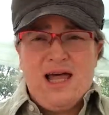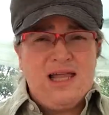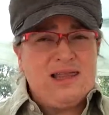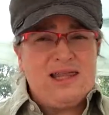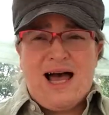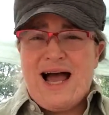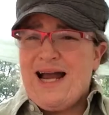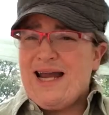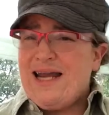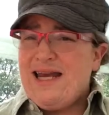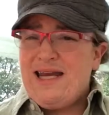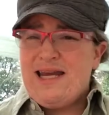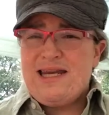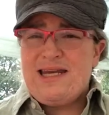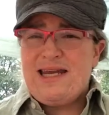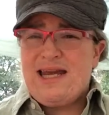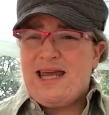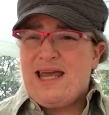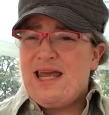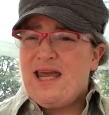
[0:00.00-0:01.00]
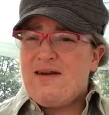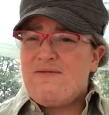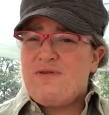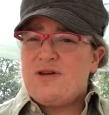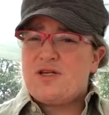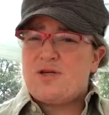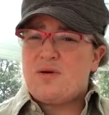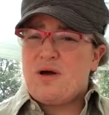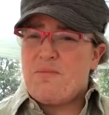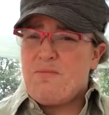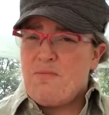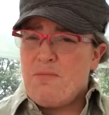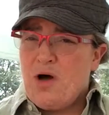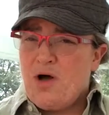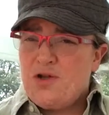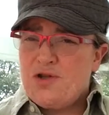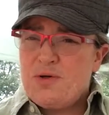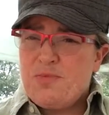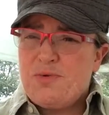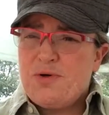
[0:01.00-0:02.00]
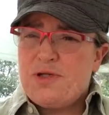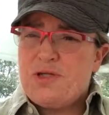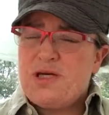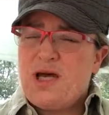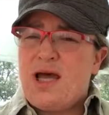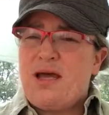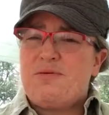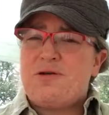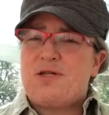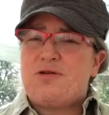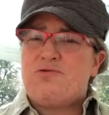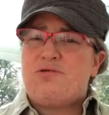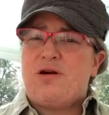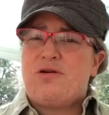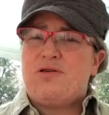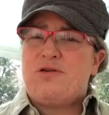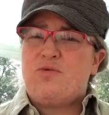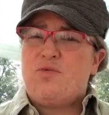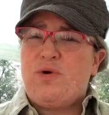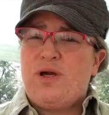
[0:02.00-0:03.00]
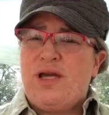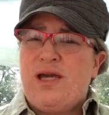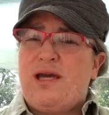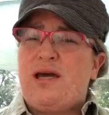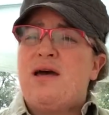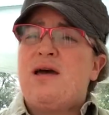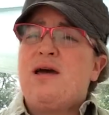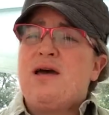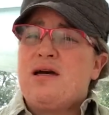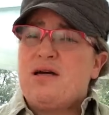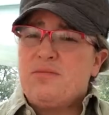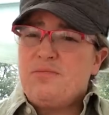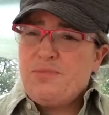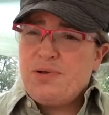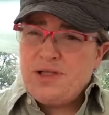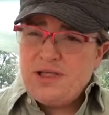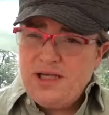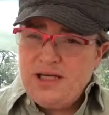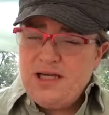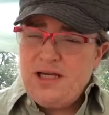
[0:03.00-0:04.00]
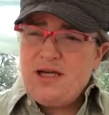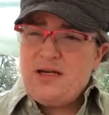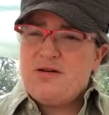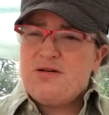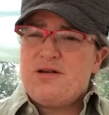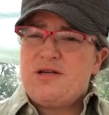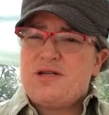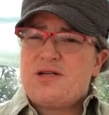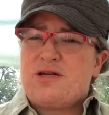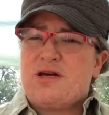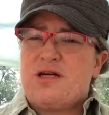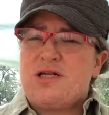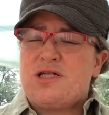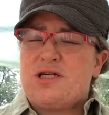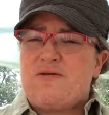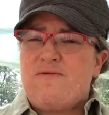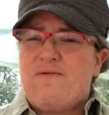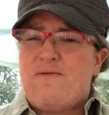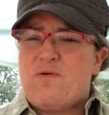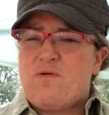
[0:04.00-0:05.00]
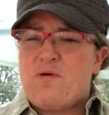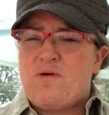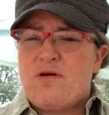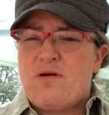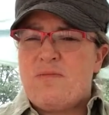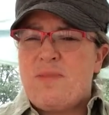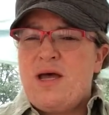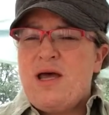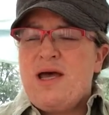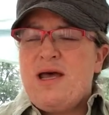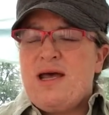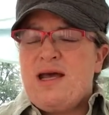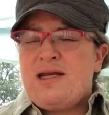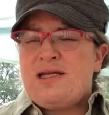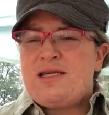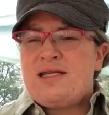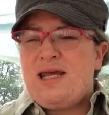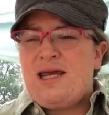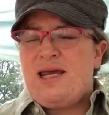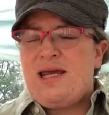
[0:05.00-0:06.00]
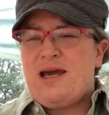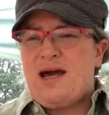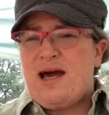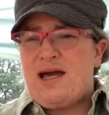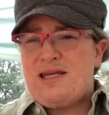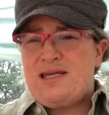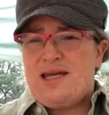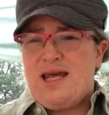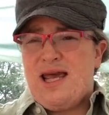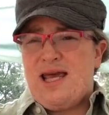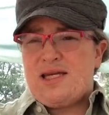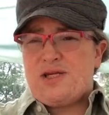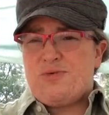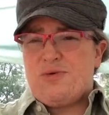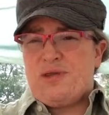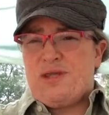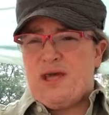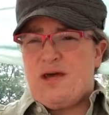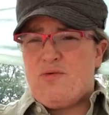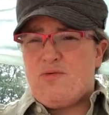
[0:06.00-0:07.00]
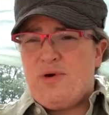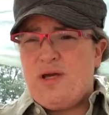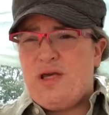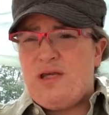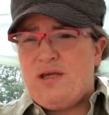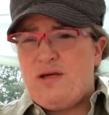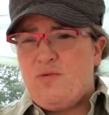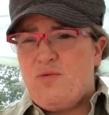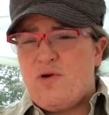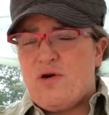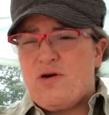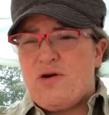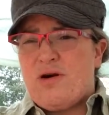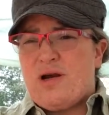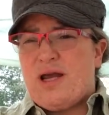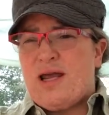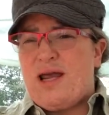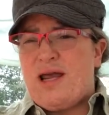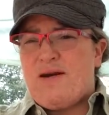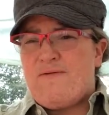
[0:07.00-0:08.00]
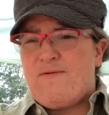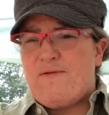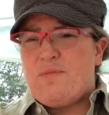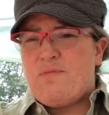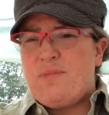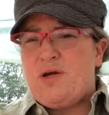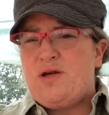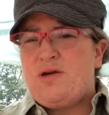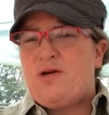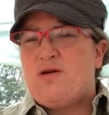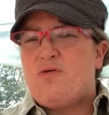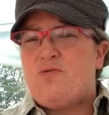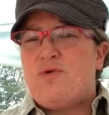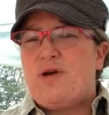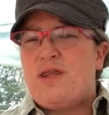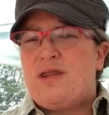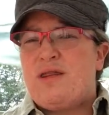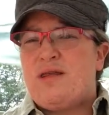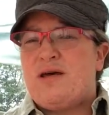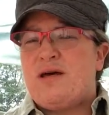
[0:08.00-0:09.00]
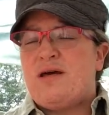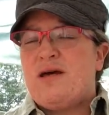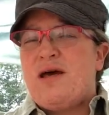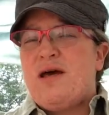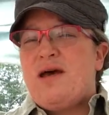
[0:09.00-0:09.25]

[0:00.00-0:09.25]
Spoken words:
logging into Canvas multiple times throughout the week, completing your discussion forum, and staying on task with that weekly work and familiar with the